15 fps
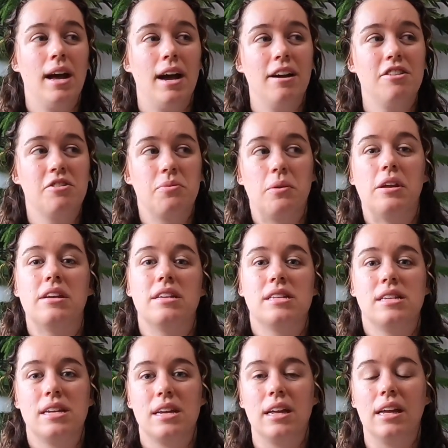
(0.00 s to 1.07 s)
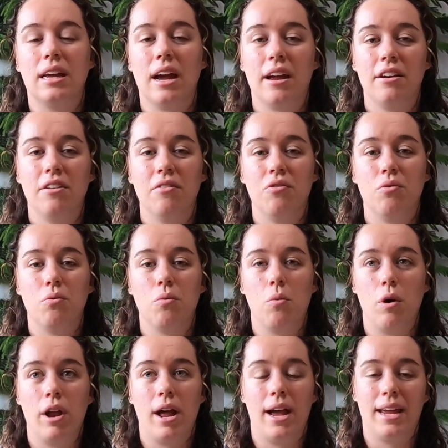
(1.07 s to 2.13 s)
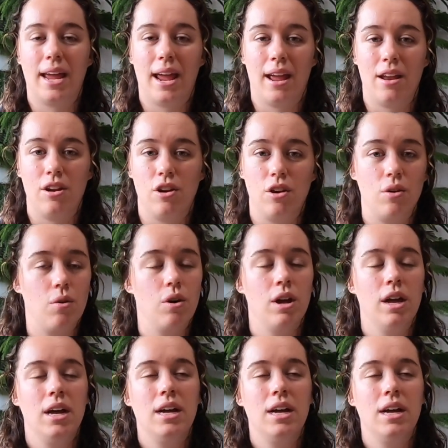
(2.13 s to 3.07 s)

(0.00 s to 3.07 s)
I just wanted to see kind of what I can do.